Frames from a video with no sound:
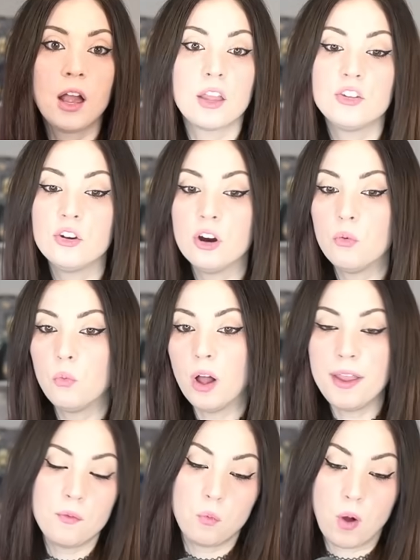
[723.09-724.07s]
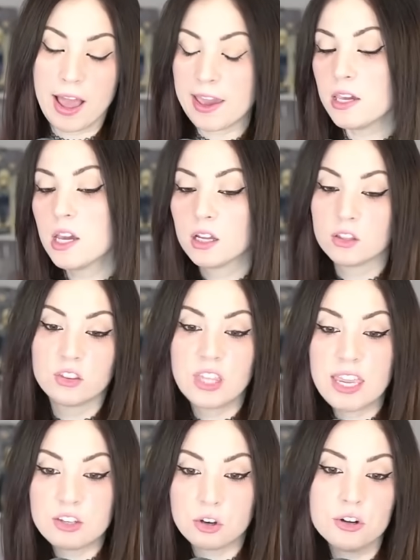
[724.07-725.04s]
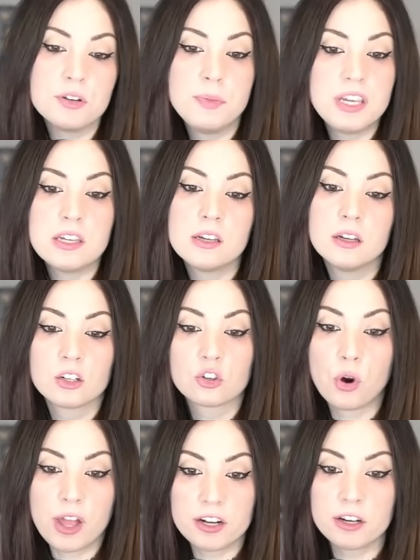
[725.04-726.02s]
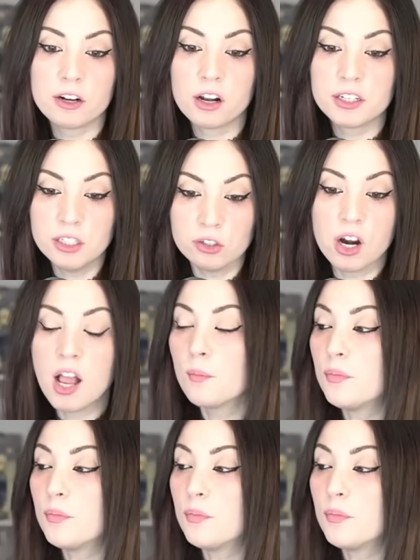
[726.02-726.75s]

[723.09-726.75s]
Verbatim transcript: you know what why they could be credited on here